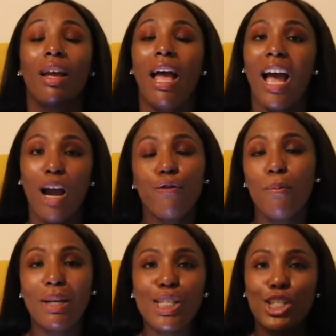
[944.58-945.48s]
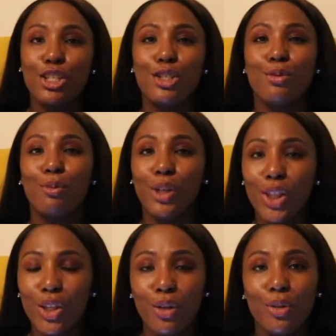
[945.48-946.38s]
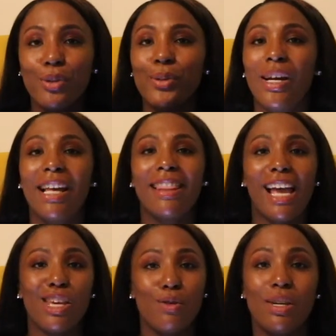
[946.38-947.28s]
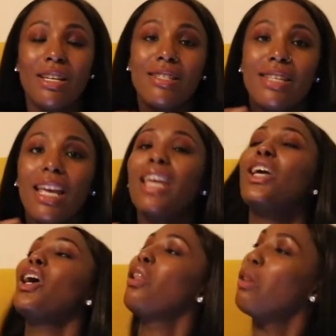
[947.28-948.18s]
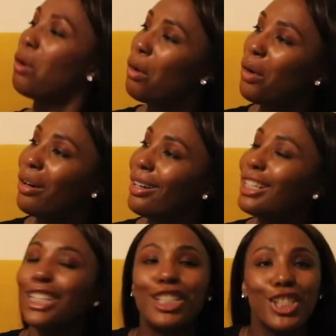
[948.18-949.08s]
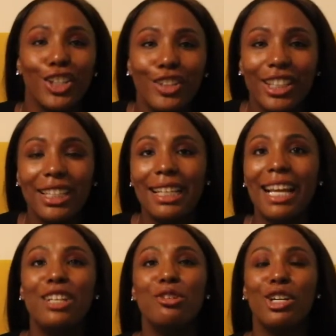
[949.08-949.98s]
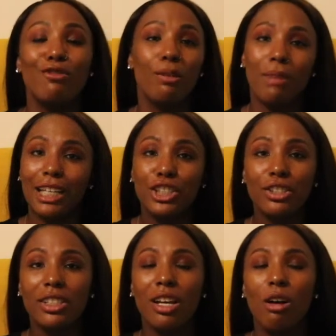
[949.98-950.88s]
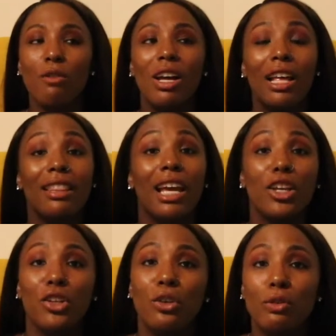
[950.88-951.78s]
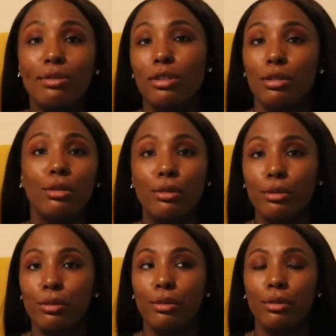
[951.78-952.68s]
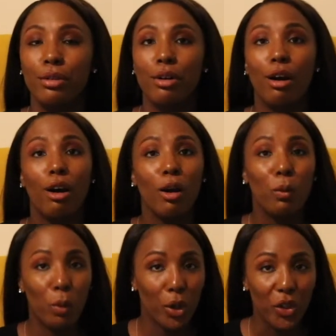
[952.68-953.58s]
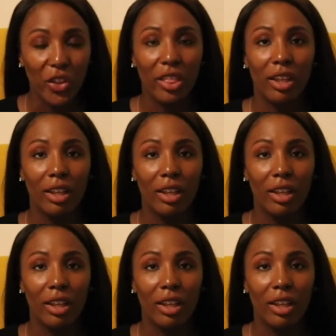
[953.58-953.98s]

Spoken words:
affirmations with you that you can take along your journey, and you can remind yourself that you too are worth